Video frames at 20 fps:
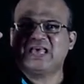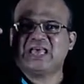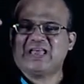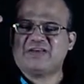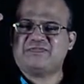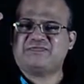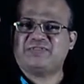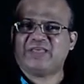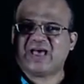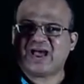
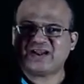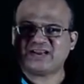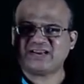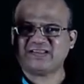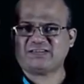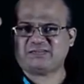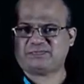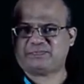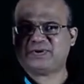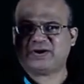If that
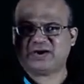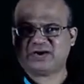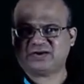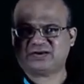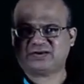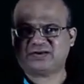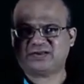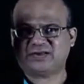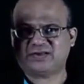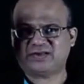is built,
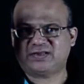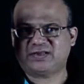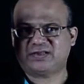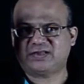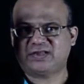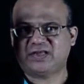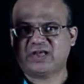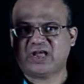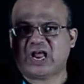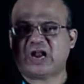
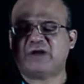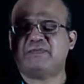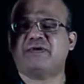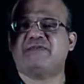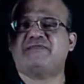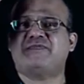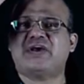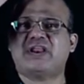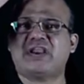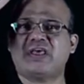it will be a
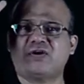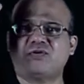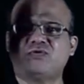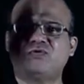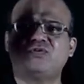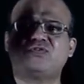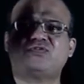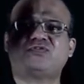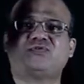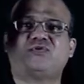very
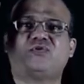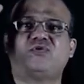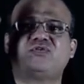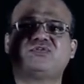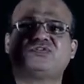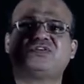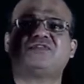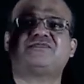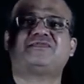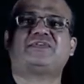good
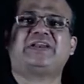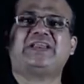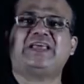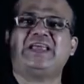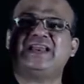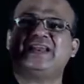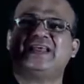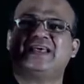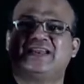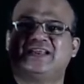source of
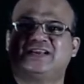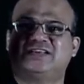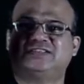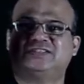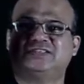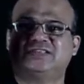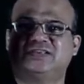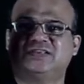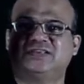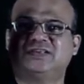clean
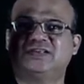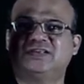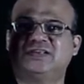energy